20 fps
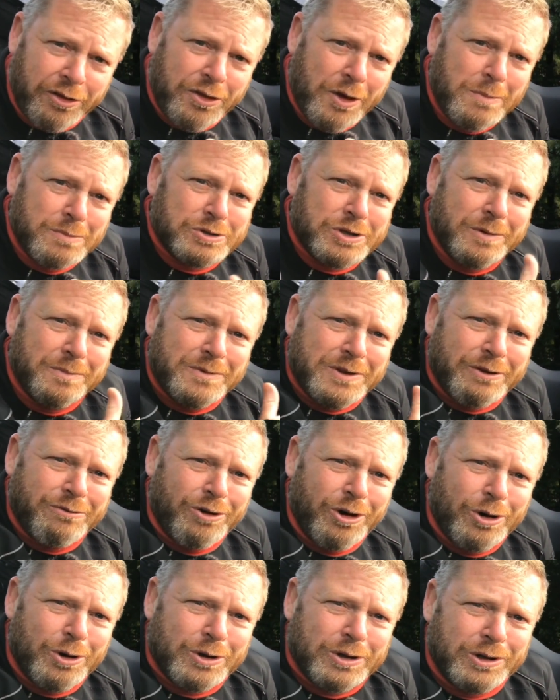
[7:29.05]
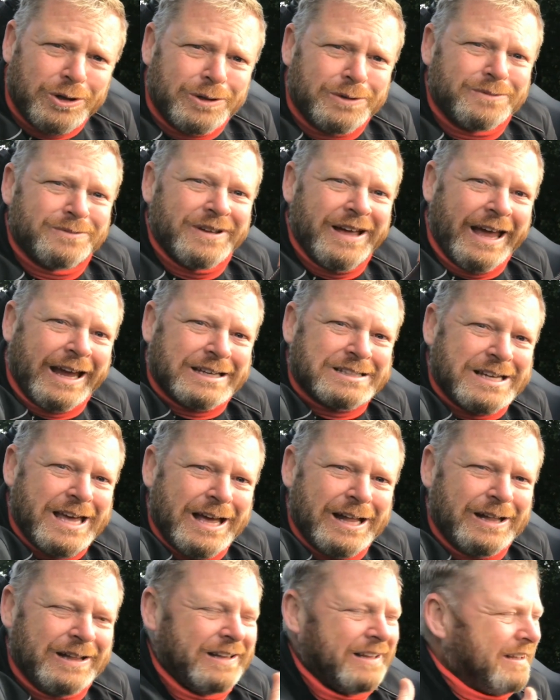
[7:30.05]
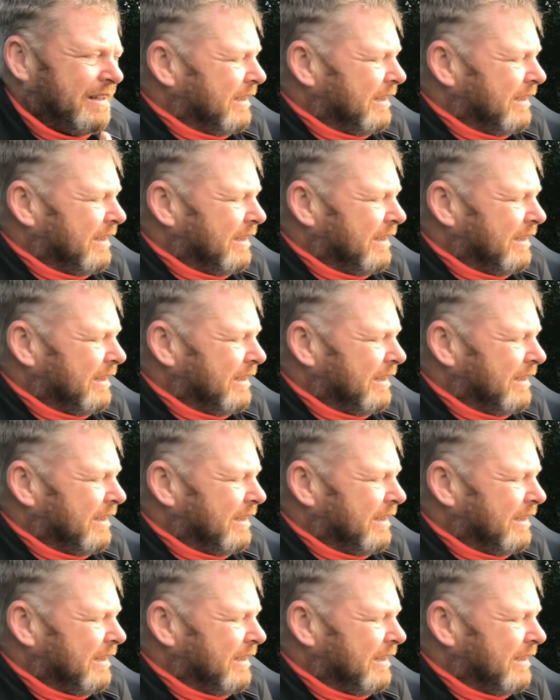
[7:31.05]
a thumbs up with the Rogal XL,